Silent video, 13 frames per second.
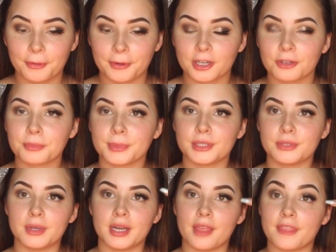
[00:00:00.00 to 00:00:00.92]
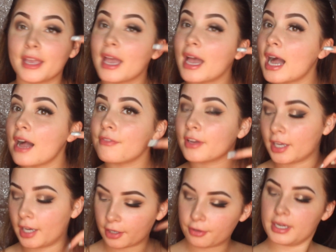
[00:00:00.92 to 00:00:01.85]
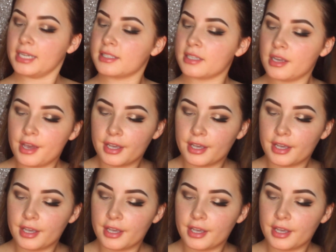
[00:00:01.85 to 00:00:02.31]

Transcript: We're going to be doing the half cut crease.